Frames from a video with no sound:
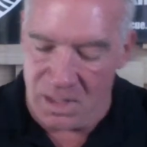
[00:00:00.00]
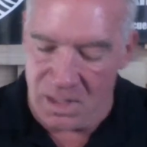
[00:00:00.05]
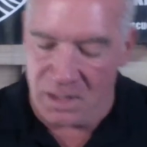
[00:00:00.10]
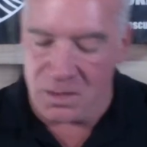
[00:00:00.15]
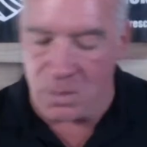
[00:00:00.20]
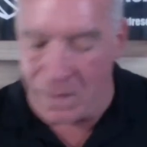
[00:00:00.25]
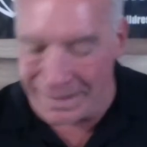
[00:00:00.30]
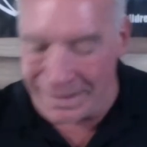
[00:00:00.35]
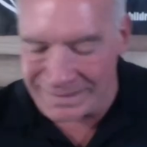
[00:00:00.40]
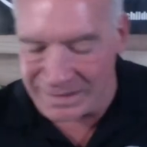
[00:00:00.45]

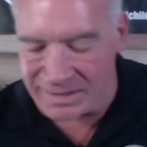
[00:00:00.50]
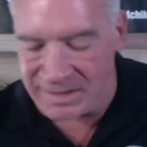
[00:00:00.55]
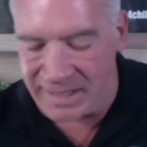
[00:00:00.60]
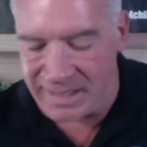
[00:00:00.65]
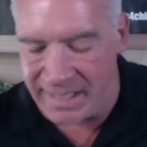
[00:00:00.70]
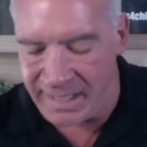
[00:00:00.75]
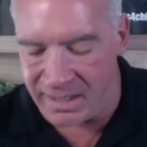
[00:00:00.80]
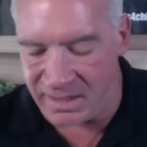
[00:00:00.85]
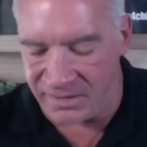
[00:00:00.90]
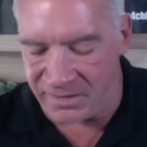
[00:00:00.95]

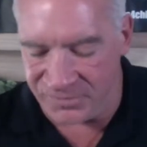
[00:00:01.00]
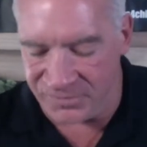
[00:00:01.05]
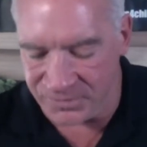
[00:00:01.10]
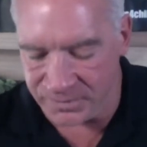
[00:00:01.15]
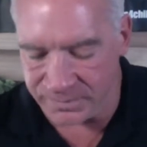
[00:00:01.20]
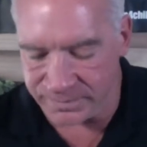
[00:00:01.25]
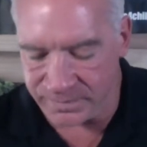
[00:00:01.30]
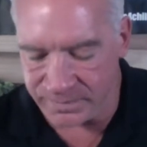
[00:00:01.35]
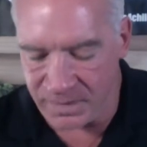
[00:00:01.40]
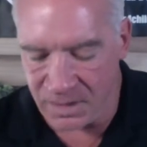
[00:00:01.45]
quantitative,
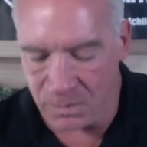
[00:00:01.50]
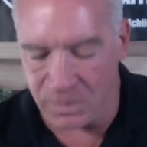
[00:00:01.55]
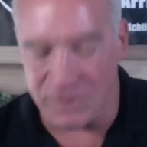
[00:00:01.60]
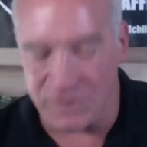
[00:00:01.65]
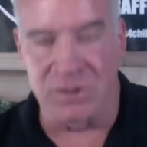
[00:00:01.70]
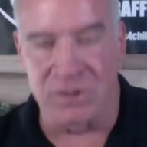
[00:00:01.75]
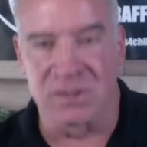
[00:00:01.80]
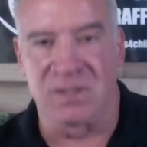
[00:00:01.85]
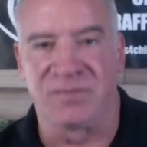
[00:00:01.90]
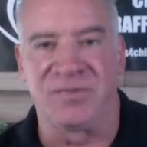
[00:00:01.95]

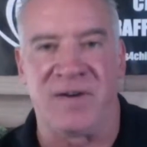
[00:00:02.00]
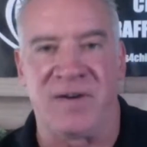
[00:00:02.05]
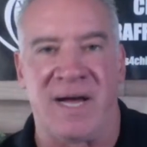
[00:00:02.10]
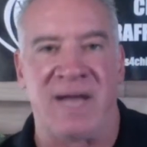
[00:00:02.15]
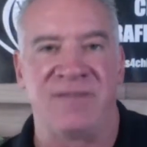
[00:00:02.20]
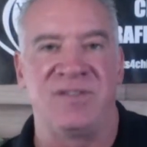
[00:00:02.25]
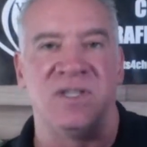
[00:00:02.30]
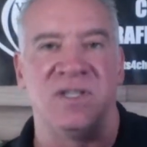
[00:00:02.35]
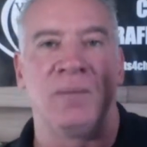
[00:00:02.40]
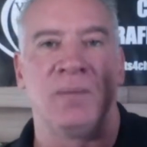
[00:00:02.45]
which is the
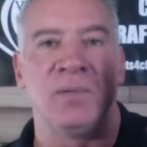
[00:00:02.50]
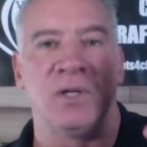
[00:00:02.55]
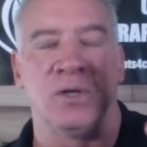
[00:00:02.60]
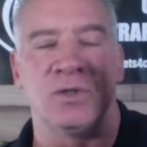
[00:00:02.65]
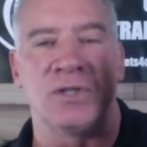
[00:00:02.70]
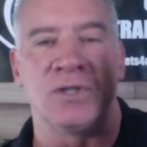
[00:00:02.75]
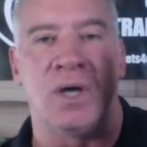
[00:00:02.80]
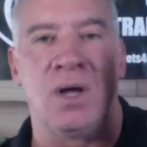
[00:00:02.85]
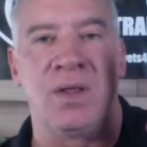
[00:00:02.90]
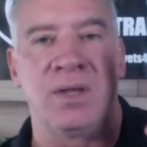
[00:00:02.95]
5
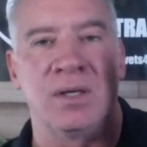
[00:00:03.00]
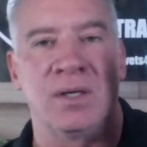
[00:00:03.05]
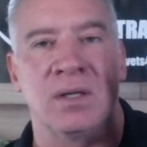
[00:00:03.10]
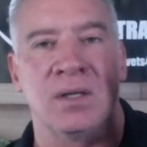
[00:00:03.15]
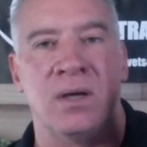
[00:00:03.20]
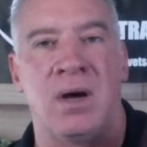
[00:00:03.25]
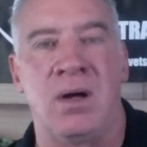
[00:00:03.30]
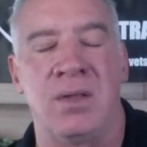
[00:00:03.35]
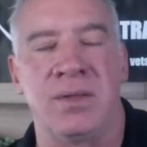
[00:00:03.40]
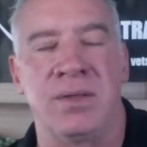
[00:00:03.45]
W's,
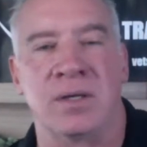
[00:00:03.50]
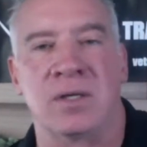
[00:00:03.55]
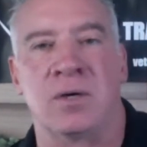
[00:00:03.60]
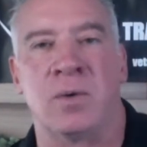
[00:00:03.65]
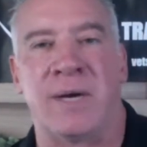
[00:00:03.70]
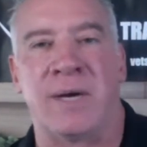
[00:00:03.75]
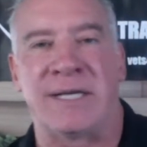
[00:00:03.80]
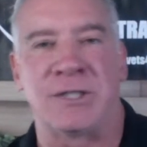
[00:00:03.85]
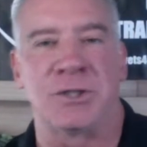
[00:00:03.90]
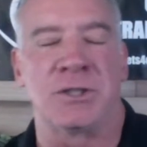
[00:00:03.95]
all the
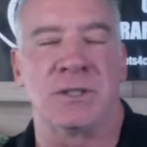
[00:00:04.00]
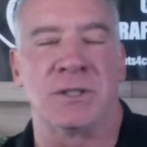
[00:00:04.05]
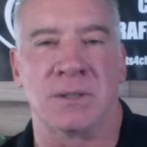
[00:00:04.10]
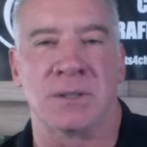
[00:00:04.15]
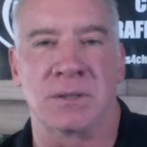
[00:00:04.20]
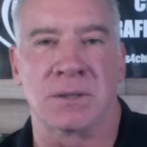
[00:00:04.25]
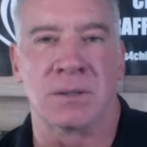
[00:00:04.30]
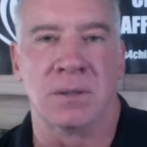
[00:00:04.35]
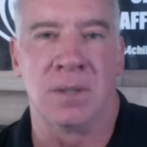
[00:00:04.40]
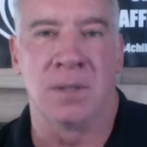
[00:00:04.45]

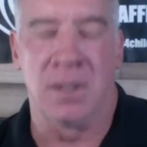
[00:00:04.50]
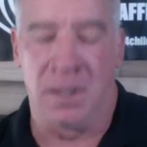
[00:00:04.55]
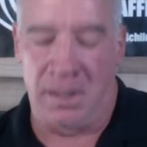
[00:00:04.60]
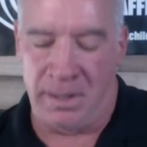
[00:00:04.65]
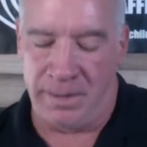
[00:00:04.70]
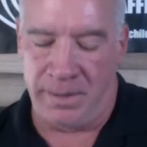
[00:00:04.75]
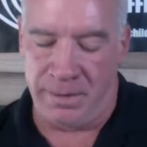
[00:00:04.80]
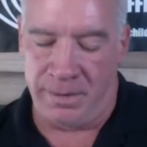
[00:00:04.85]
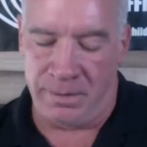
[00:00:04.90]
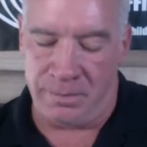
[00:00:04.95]
questions,
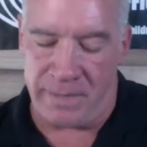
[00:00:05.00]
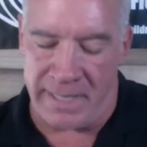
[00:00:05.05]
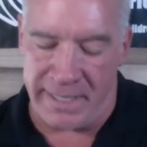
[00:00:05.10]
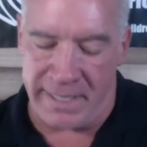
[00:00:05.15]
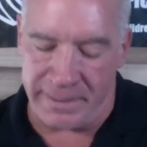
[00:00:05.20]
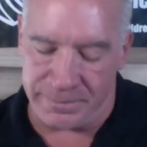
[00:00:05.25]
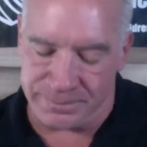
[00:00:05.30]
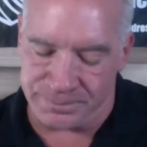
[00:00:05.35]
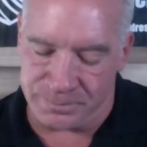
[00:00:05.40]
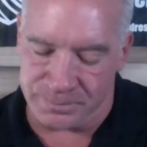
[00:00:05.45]

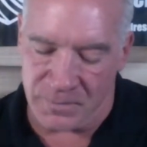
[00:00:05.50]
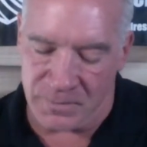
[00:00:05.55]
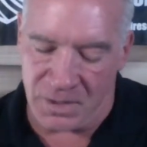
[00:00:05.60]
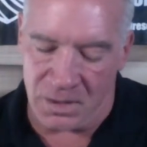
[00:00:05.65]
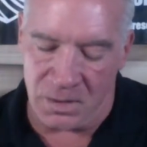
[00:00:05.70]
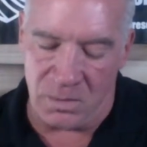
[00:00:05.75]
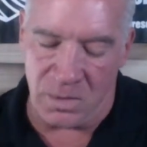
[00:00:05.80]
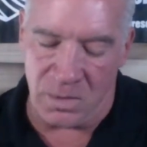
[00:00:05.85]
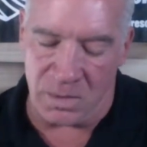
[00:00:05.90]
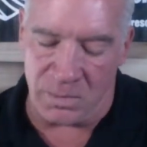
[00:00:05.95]
right?
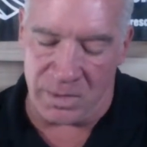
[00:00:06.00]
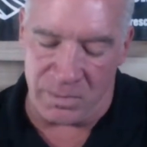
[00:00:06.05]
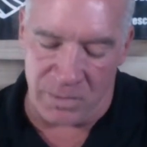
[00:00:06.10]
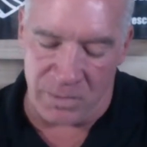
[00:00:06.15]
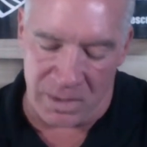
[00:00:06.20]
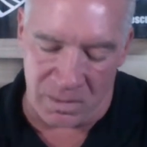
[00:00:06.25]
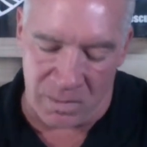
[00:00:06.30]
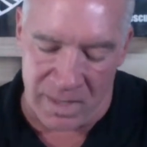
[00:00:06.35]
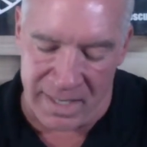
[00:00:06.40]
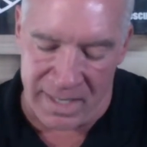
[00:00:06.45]
Who, what, when,
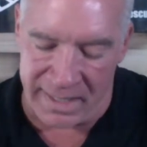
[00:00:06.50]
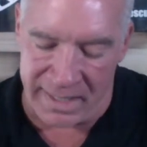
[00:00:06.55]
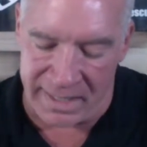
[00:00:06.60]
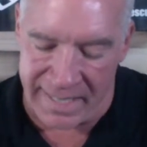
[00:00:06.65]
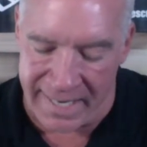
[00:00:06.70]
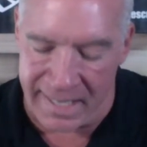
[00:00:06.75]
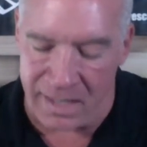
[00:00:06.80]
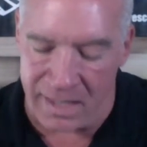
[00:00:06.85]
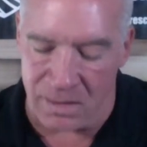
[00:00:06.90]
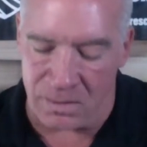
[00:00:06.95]
where, why,
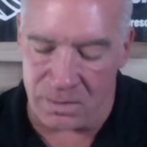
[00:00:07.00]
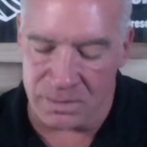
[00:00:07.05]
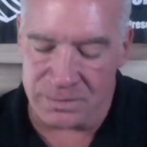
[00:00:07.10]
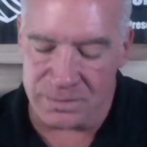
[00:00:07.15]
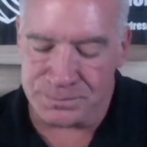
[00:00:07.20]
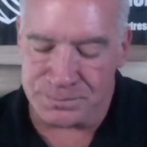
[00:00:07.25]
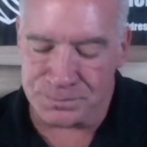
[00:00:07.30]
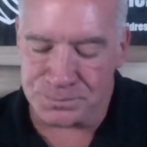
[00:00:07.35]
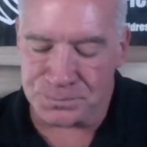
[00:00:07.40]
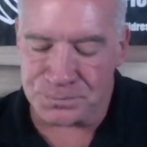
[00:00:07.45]
how,
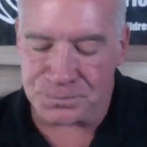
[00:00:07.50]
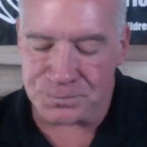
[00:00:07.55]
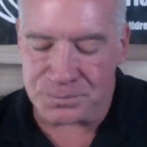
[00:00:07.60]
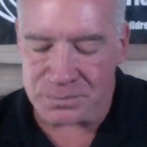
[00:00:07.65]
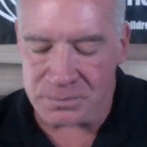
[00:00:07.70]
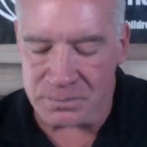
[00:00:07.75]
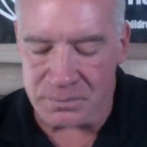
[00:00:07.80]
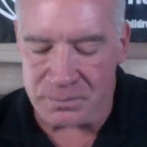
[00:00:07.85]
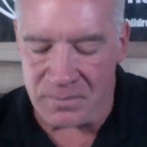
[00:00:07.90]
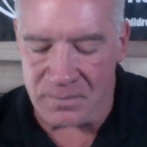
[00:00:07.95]

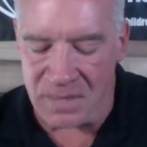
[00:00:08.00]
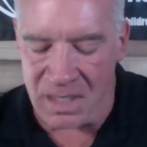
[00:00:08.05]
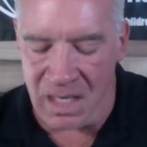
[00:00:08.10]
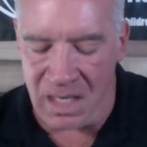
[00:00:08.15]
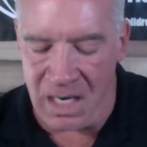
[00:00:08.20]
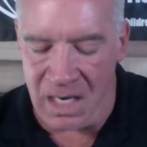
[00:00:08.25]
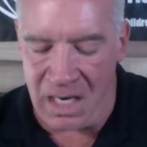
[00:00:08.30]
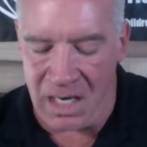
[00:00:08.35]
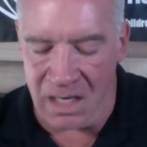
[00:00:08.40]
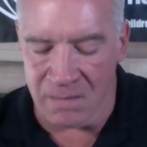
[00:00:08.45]

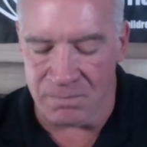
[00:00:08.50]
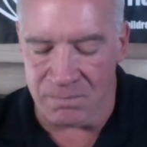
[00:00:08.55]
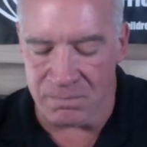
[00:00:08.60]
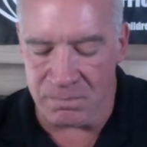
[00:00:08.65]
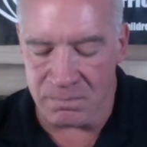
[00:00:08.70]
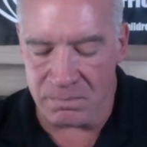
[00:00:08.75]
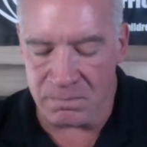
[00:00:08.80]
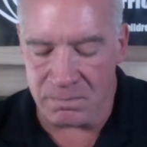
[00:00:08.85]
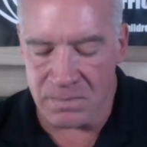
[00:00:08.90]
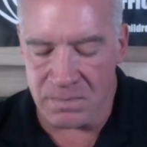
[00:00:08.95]

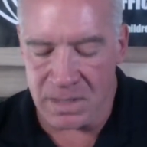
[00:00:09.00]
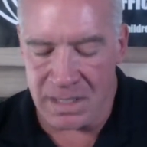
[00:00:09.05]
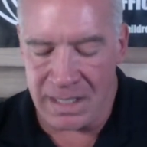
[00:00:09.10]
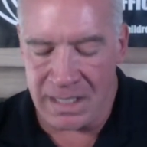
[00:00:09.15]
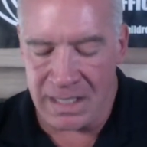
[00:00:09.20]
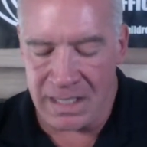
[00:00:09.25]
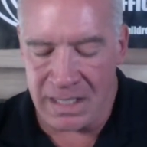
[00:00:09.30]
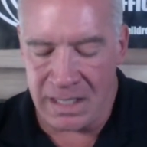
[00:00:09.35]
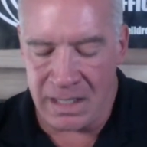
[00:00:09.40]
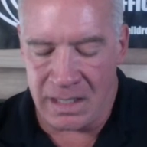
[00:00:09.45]

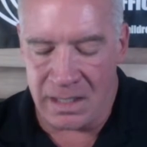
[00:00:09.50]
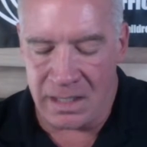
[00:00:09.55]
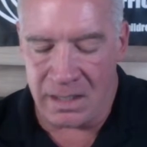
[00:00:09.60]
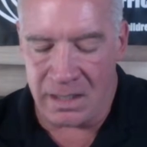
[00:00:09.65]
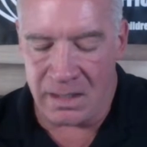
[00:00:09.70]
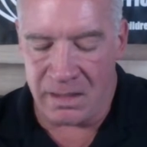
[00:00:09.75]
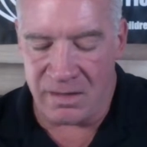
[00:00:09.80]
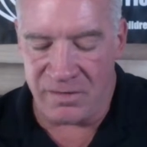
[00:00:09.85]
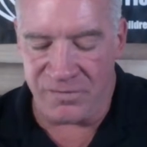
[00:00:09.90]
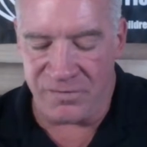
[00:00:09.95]

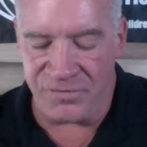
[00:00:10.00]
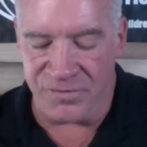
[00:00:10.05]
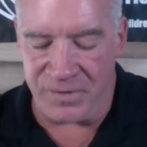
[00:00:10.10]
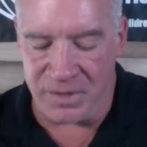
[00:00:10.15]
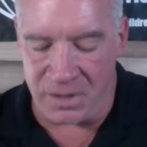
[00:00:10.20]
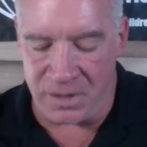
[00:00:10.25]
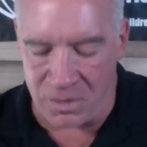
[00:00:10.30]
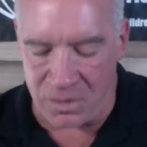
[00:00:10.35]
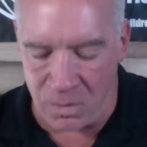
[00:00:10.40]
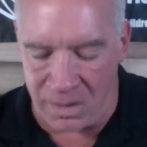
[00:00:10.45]
for
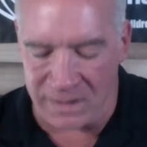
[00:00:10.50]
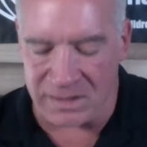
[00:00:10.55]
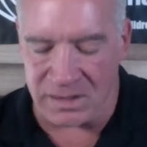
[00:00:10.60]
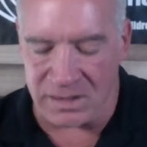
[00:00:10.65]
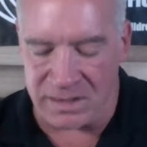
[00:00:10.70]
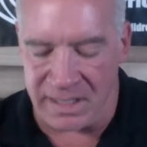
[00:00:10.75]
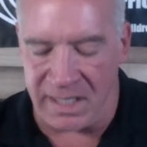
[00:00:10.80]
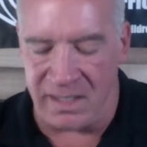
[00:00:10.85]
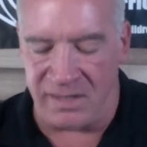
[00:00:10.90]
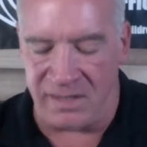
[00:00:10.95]
your
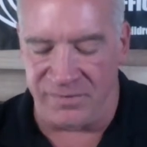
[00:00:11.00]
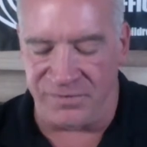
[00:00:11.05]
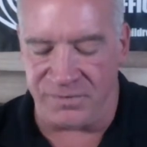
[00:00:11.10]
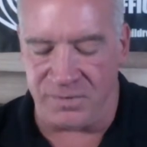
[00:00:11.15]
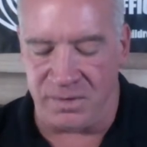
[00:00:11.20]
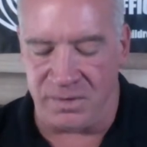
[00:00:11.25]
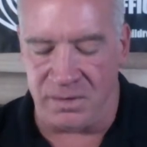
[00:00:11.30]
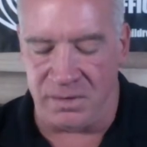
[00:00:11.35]
quantitative